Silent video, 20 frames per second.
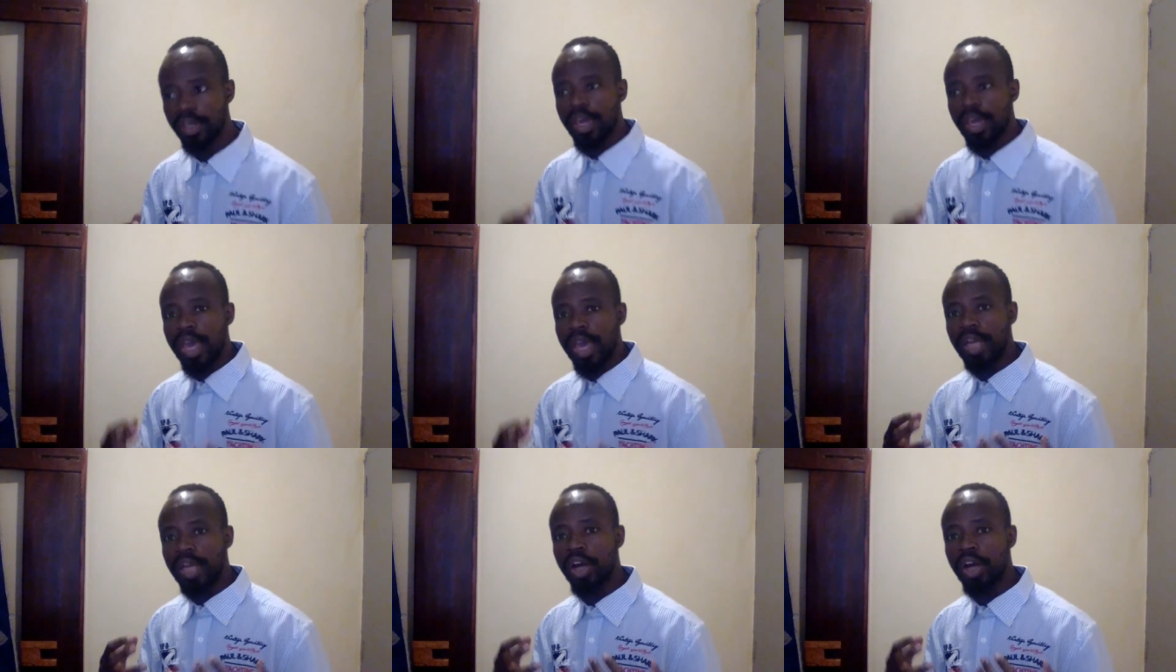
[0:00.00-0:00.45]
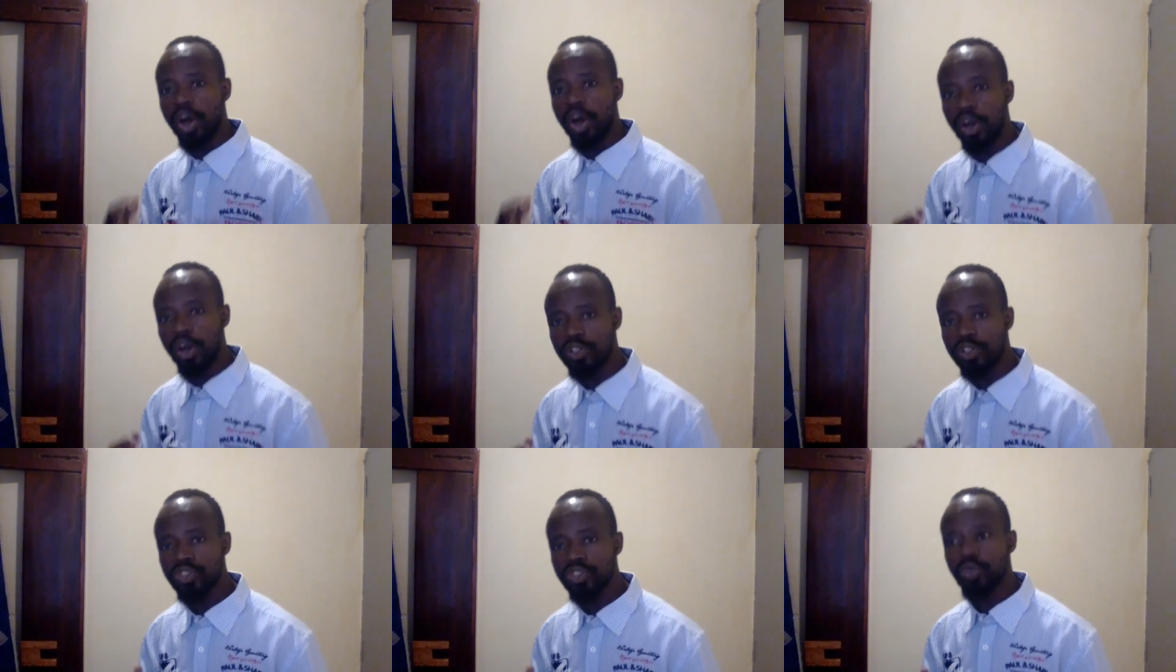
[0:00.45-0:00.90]
And
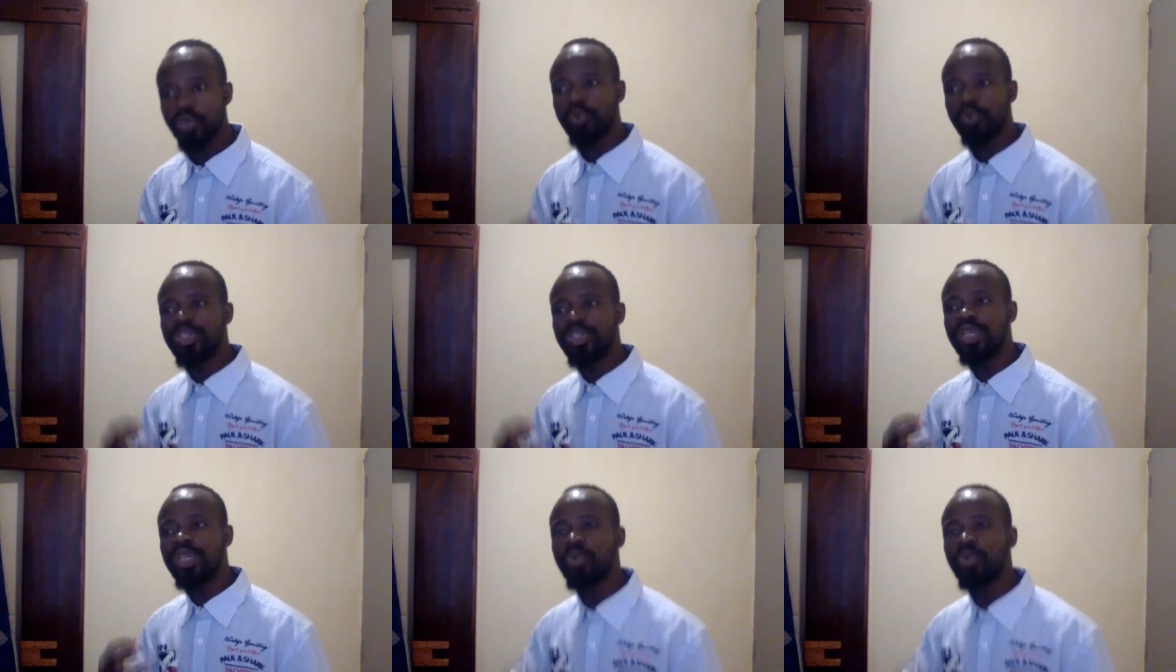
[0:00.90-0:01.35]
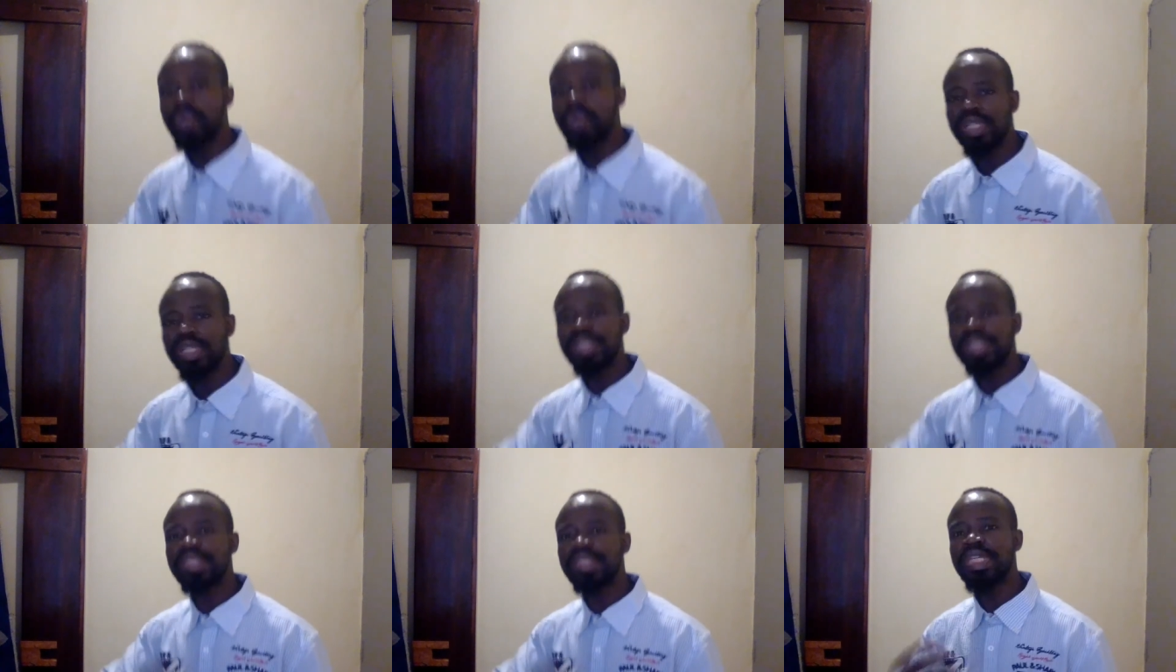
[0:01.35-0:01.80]
also he
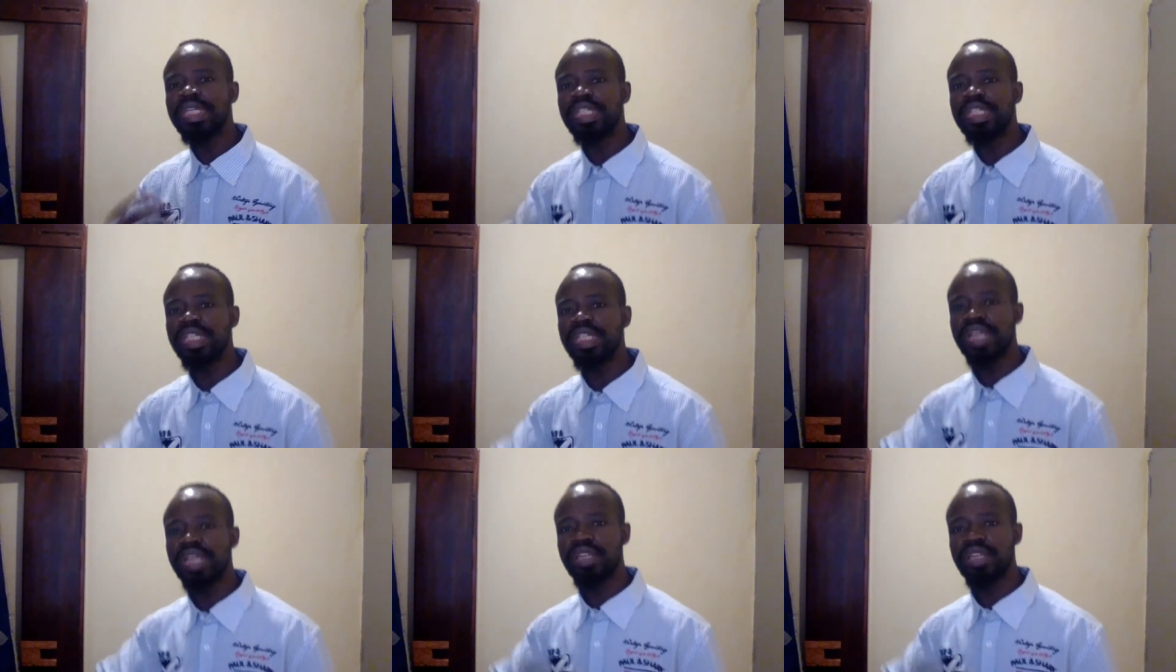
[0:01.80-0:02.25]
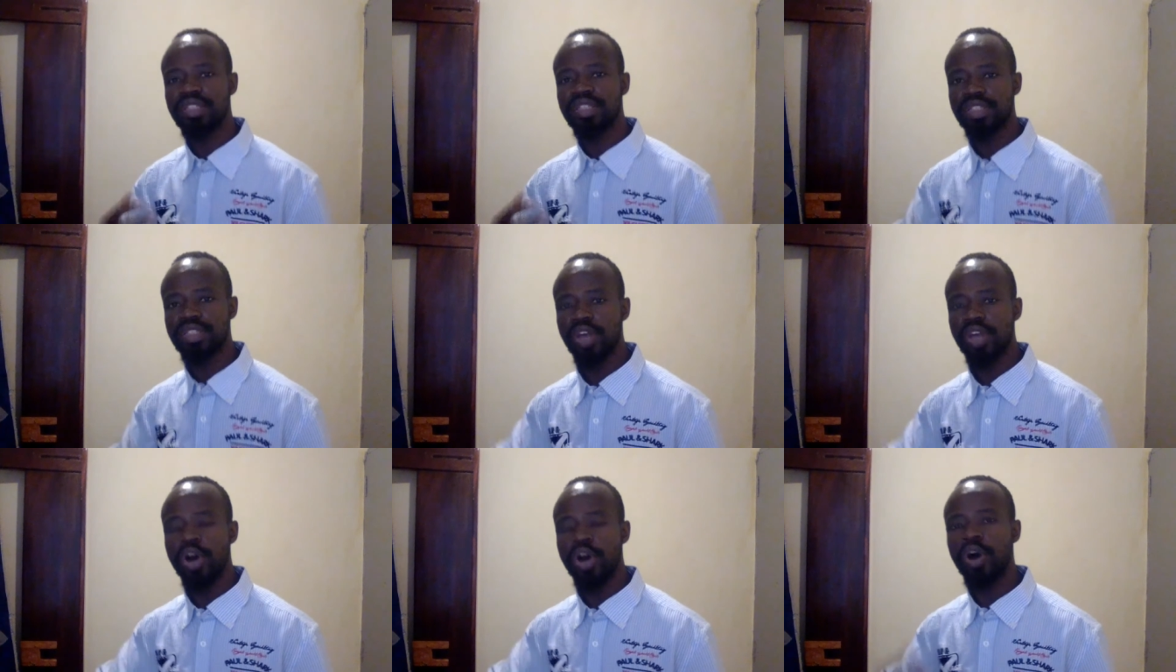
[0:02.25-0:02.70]
will teach us
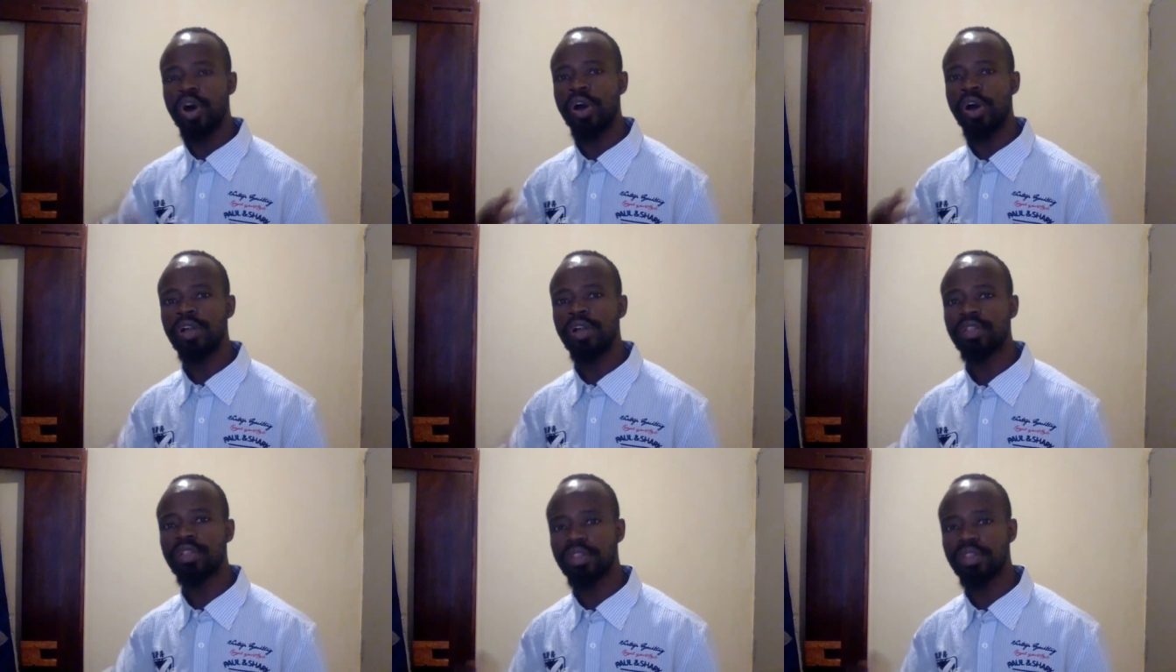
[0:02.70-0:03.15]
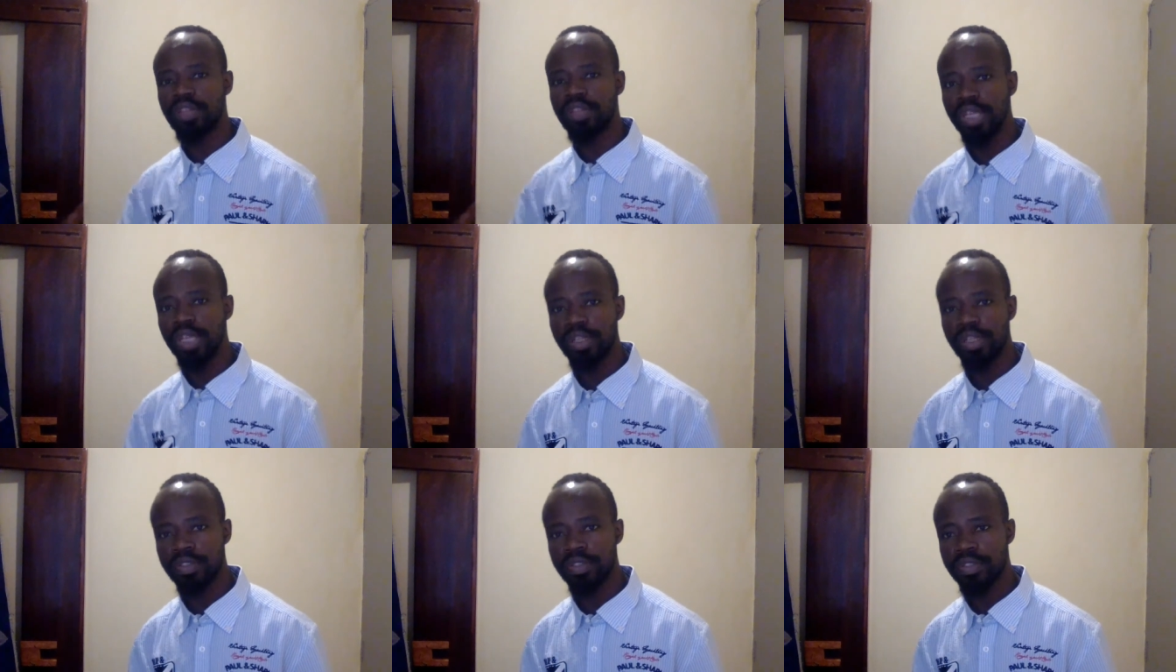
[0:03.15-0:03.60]
all
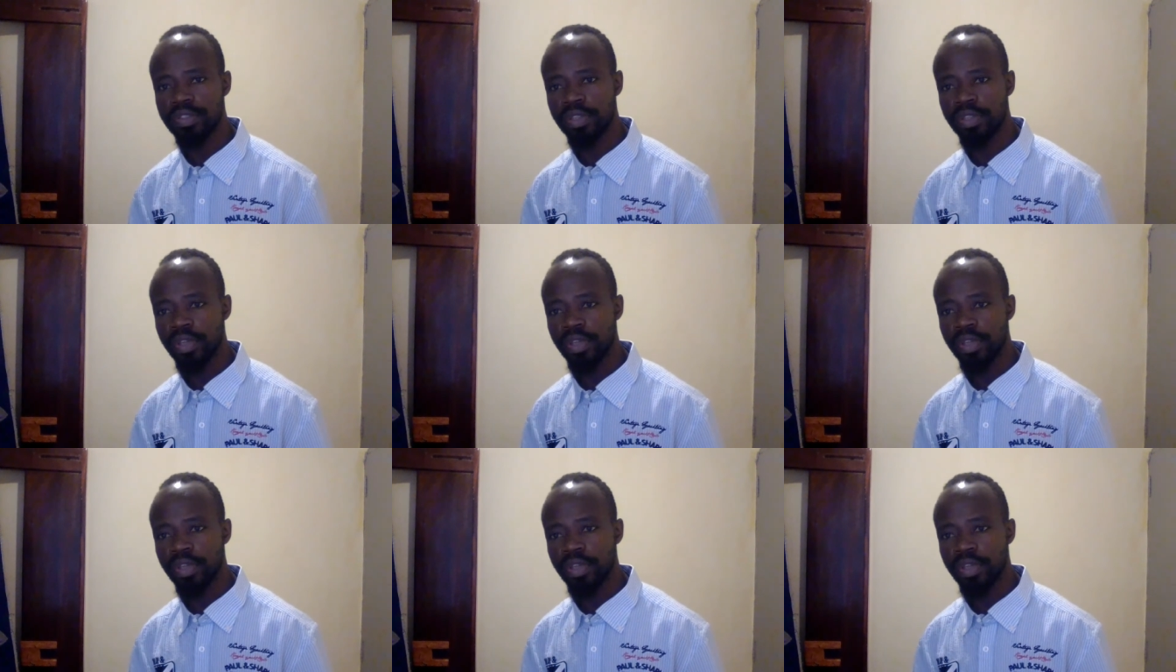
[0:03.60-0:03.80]
things.